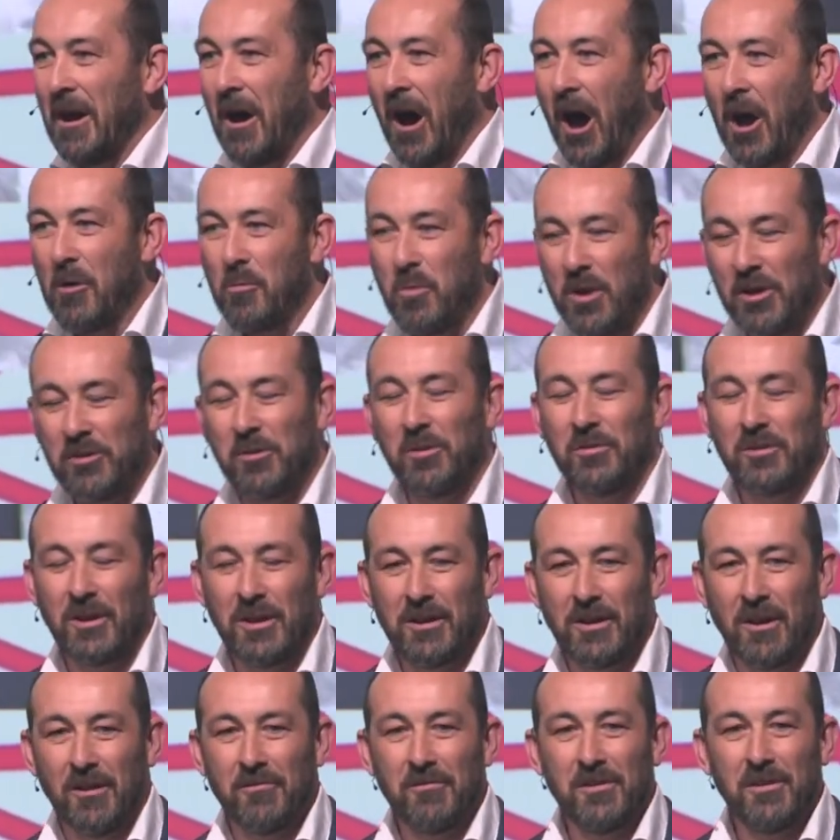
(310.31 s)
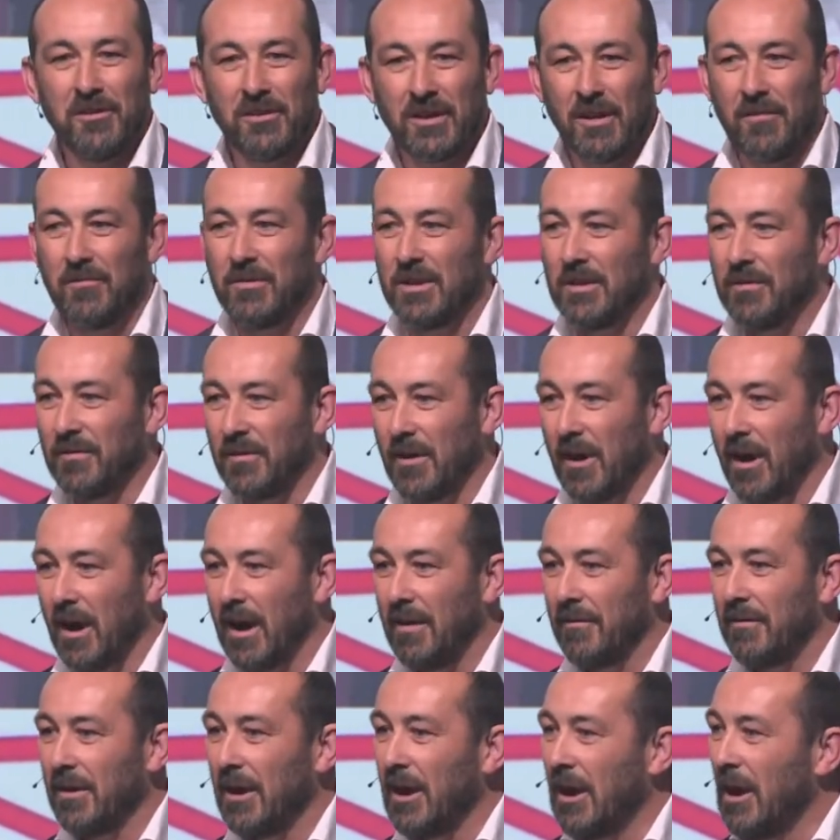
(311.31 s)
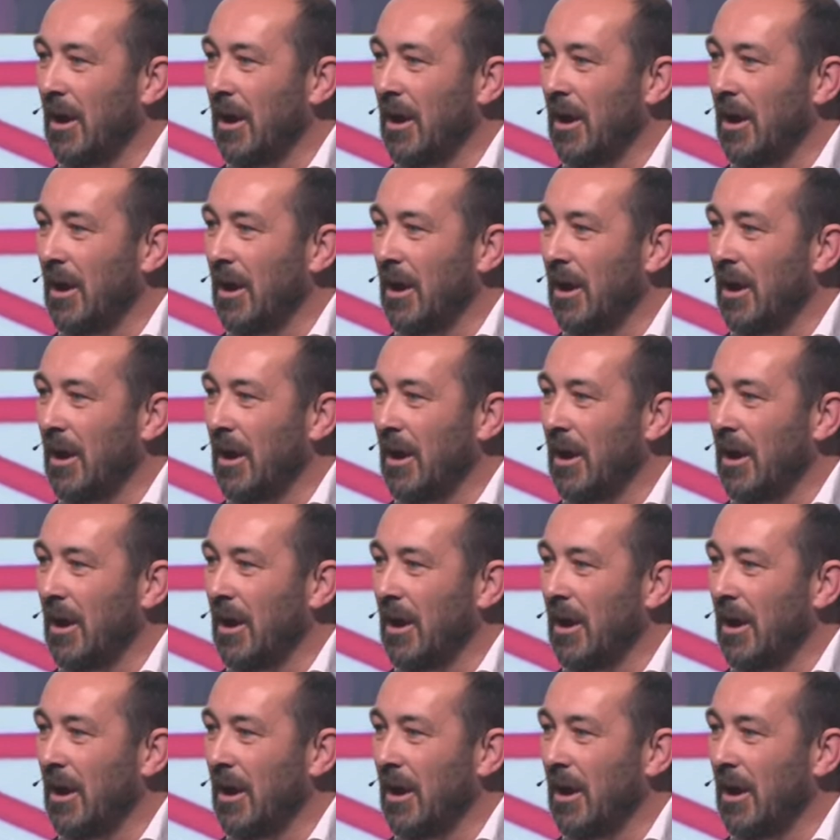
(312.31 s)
I wish it was only 175.